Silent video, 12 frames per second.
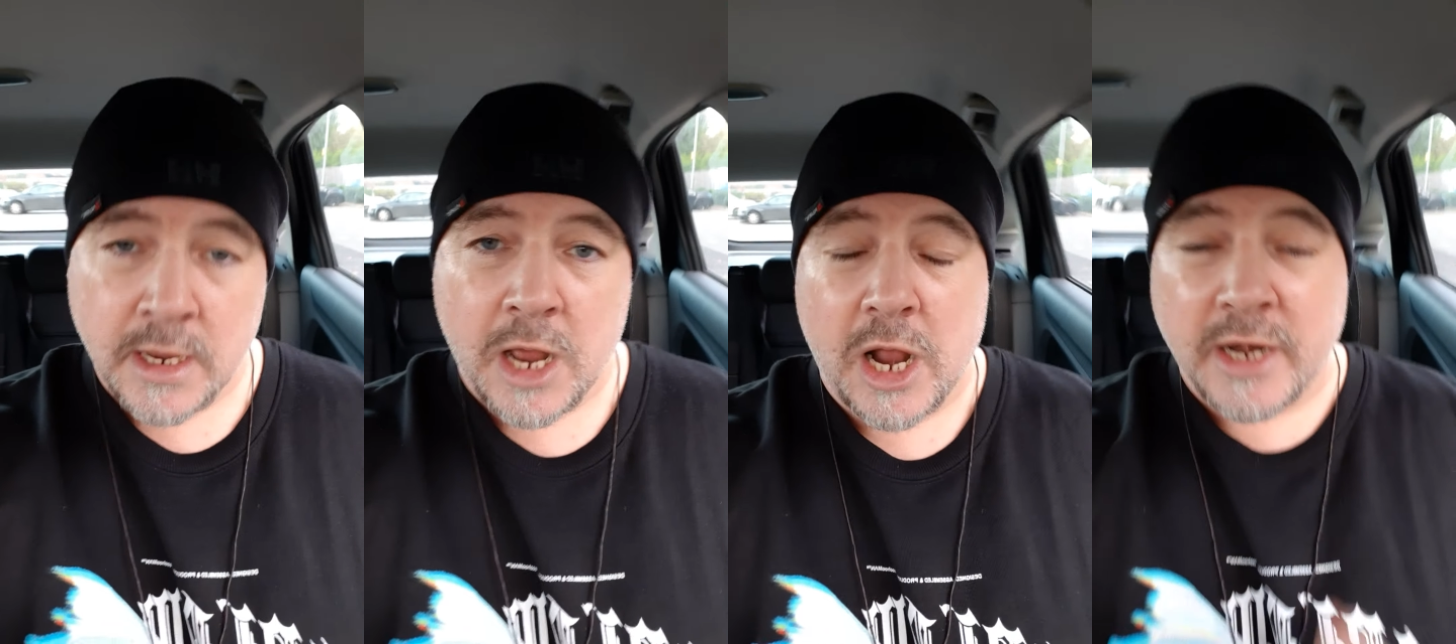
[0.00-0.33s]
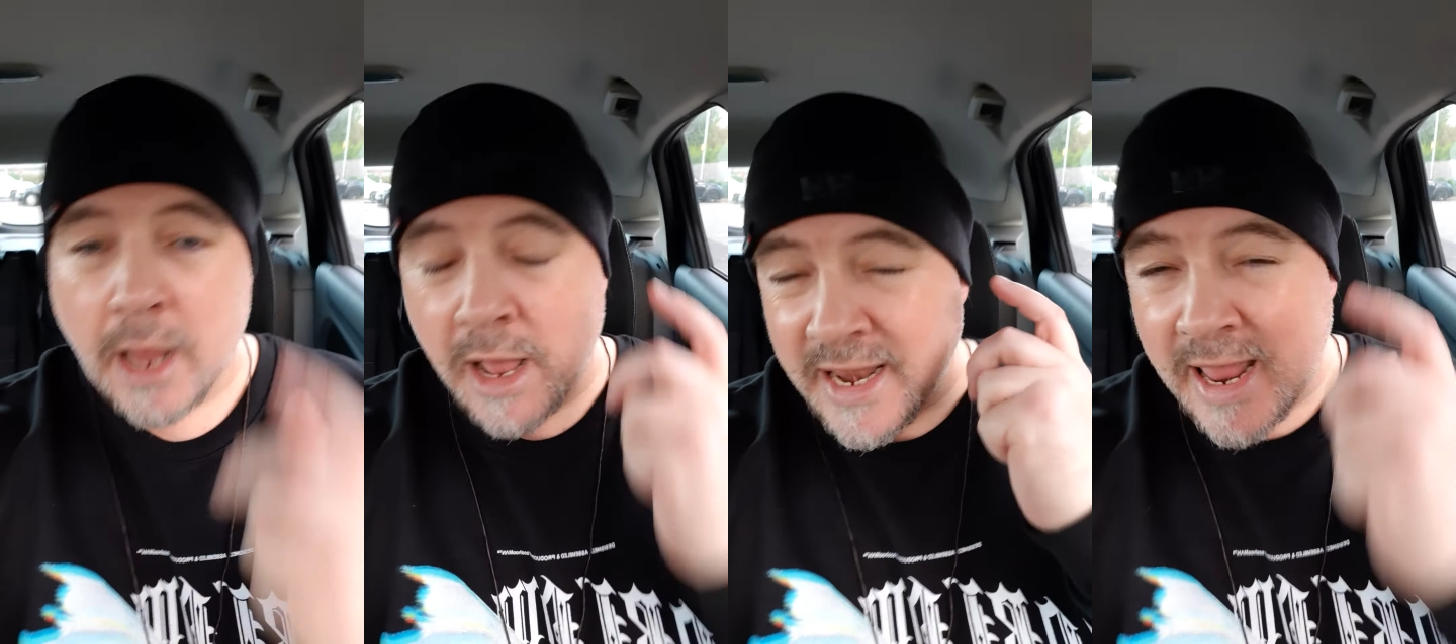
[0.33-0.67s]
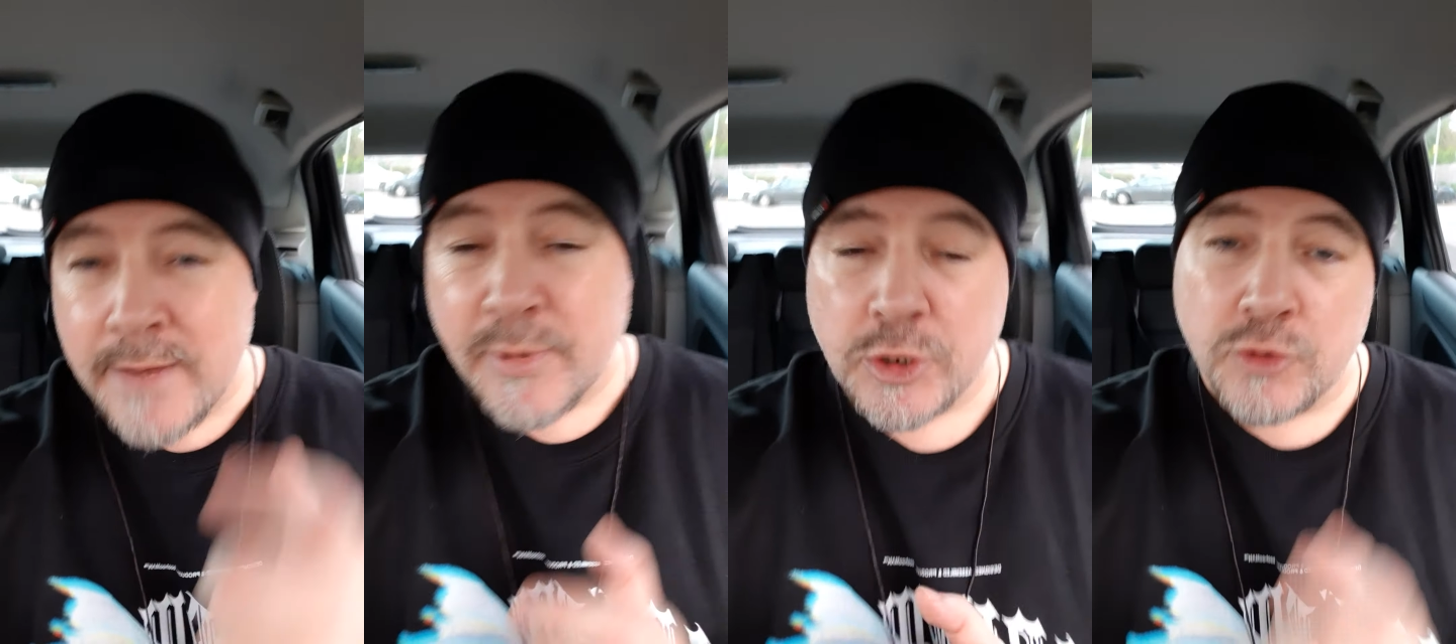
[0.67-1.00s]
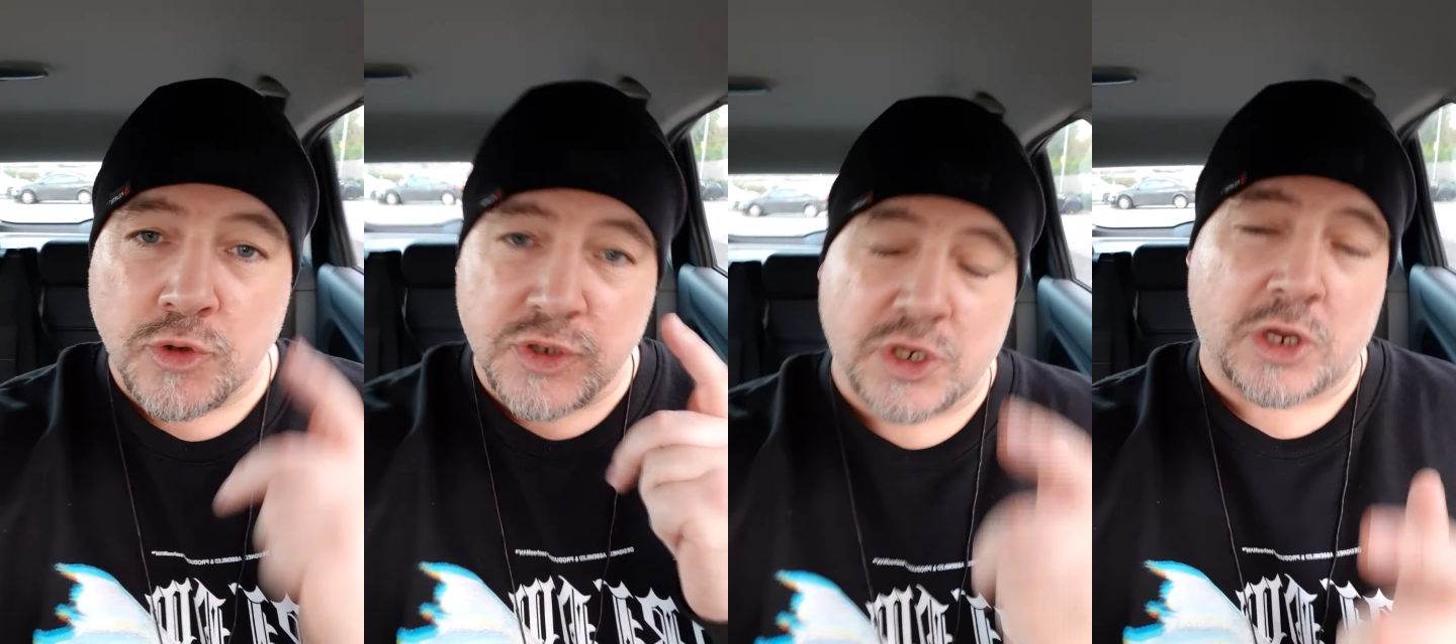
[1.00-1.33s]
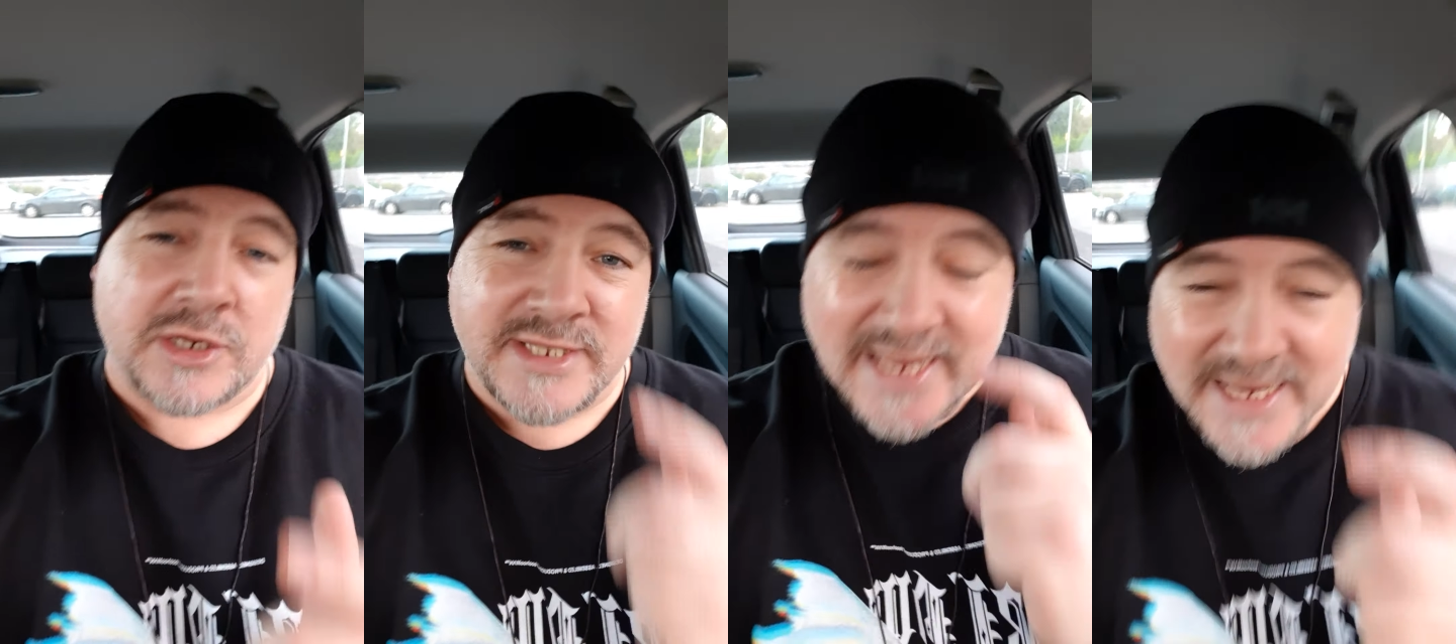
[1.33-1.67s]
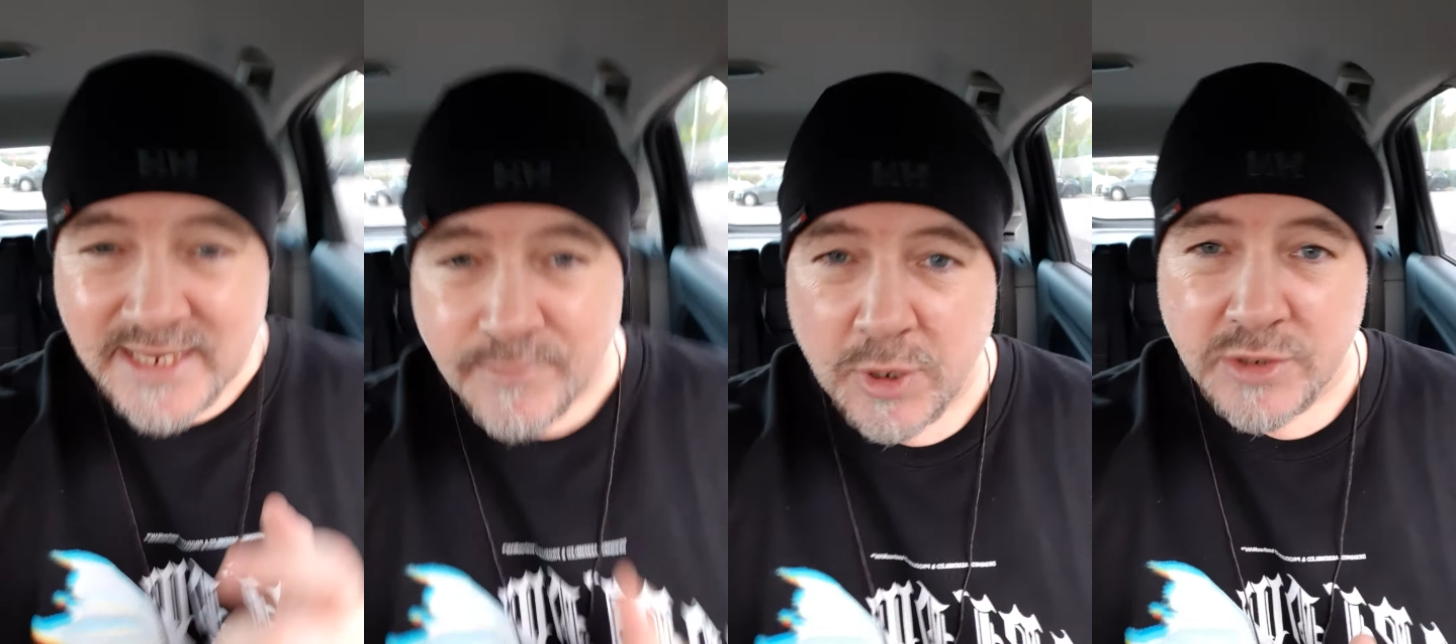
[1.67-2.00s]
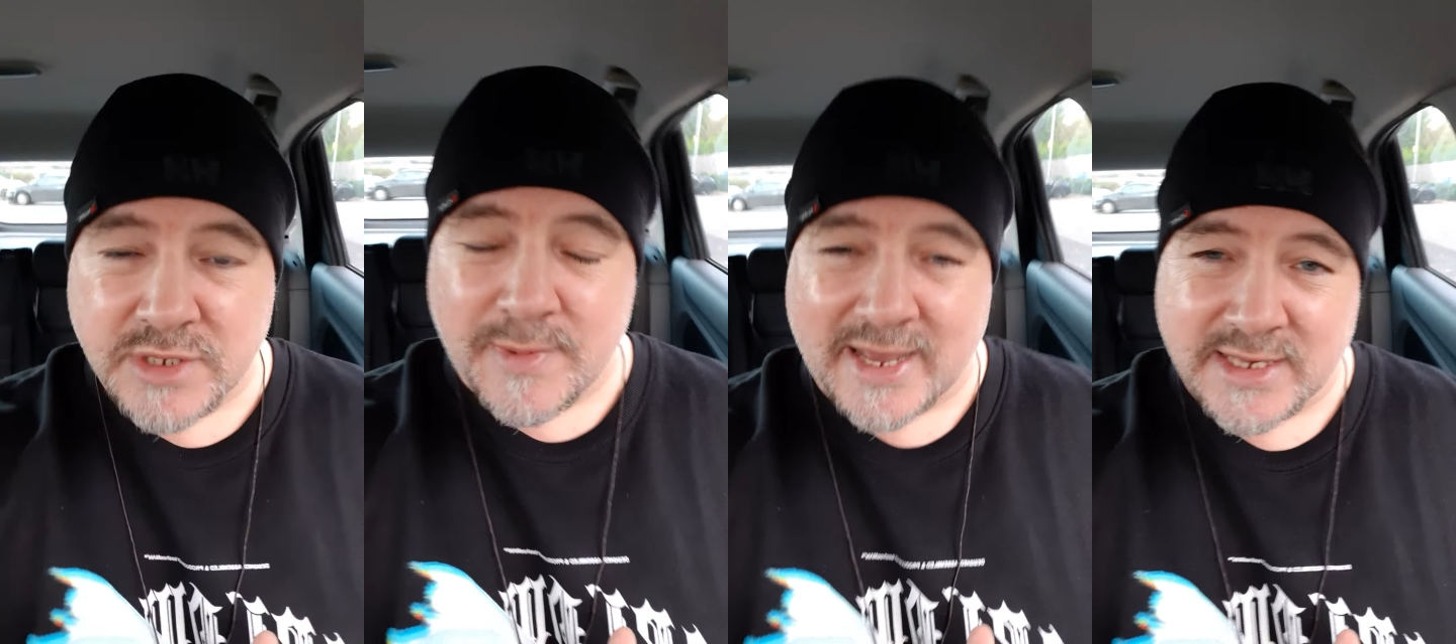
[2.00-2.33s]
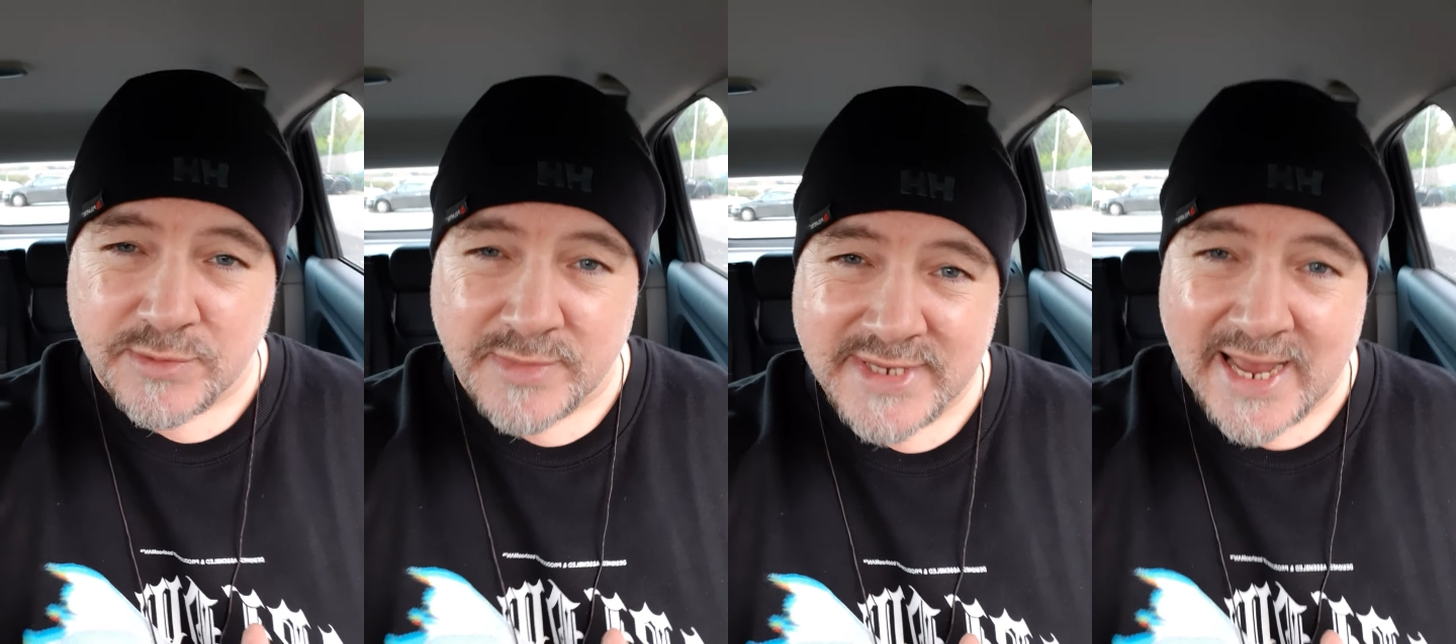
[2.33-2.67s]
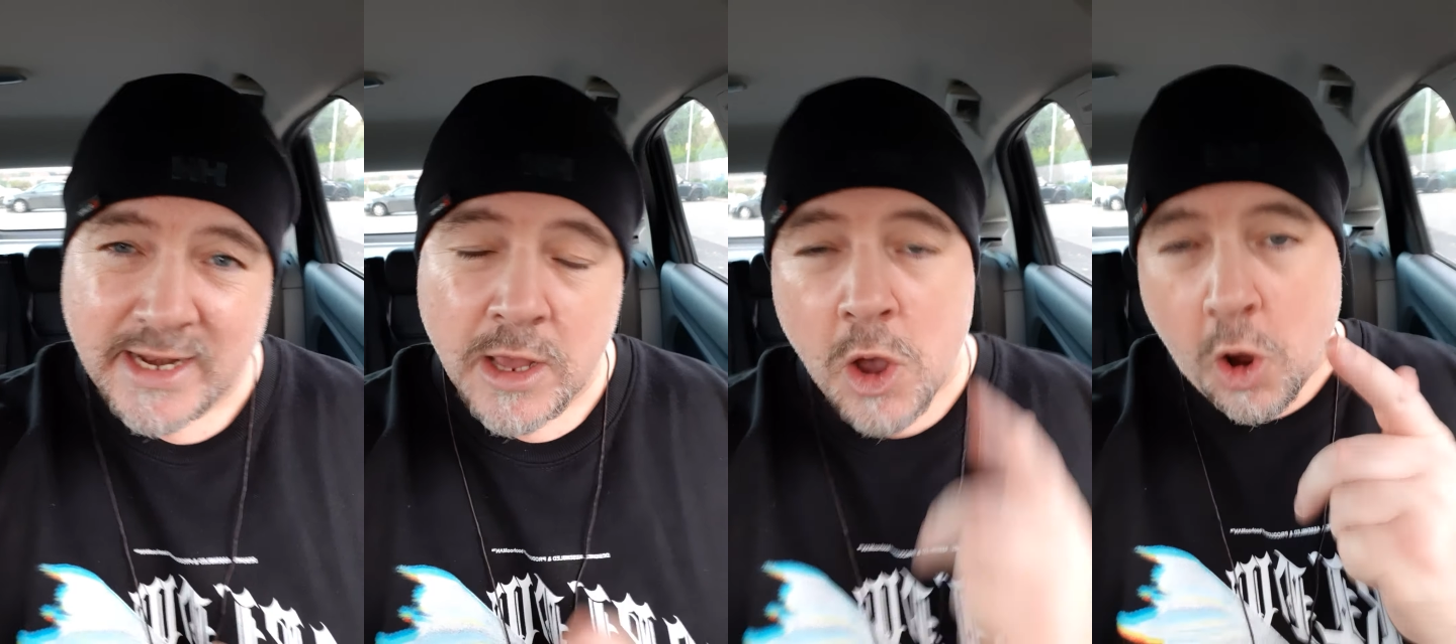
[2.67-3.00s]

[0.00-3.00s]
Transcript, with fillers: And, and anybody who does a consecutive blow to the back of somebody's head